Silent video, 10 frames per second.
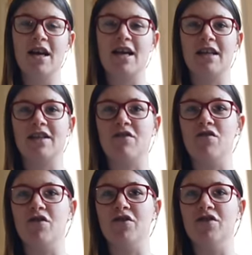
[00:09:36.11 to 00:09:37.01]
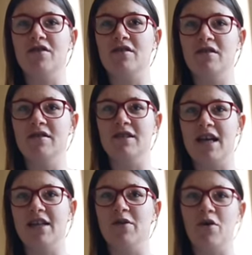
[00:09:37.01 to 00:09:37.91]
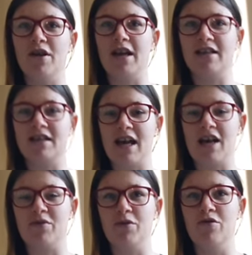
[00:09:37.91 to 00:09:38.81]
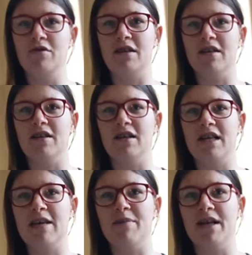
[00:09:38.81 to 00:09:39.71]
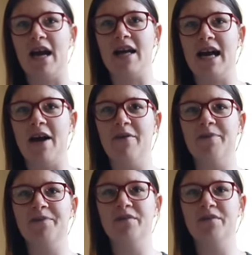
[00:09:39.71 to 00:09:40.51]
I guess if you're on your daily one exercise walk, then you can keep an eye out.